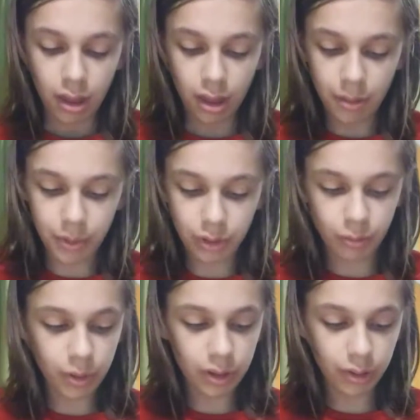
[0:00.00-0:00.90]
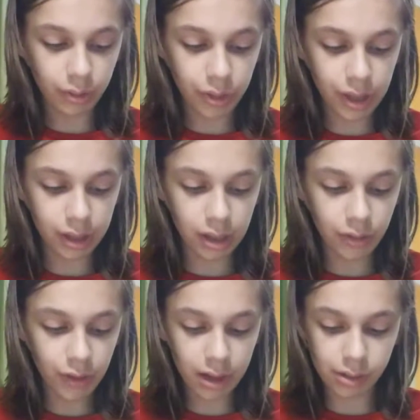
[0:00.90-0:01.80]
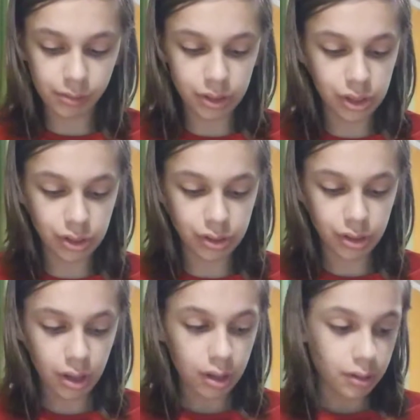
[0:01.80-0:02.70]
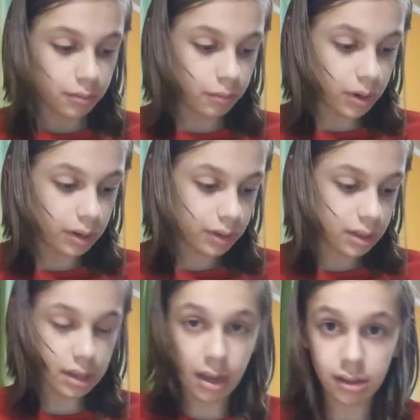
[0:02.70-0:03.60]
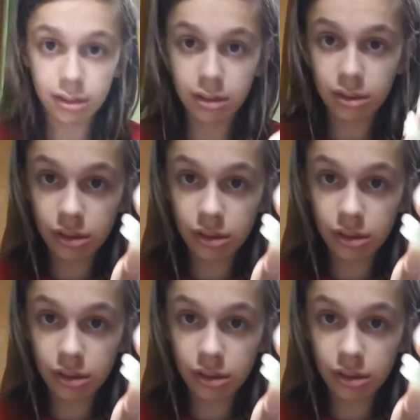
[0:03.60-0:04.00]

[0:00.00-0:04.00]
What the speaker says: But there's one little thing, key factor, which is one of these has